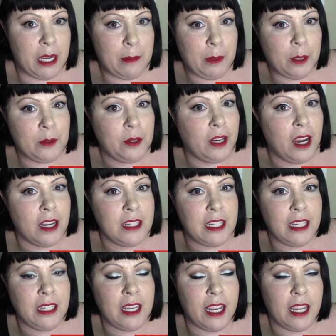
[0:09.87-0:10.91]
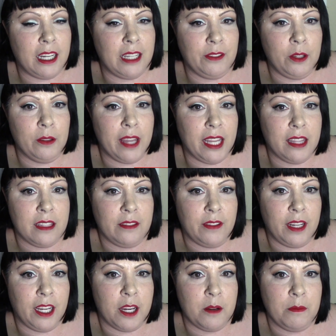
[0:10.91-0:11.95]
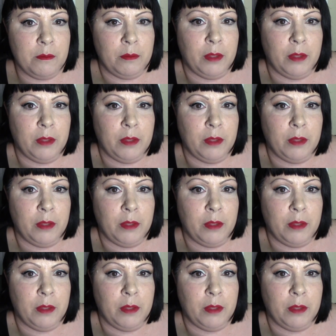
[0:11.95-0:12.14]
upload new content, and if you like this video,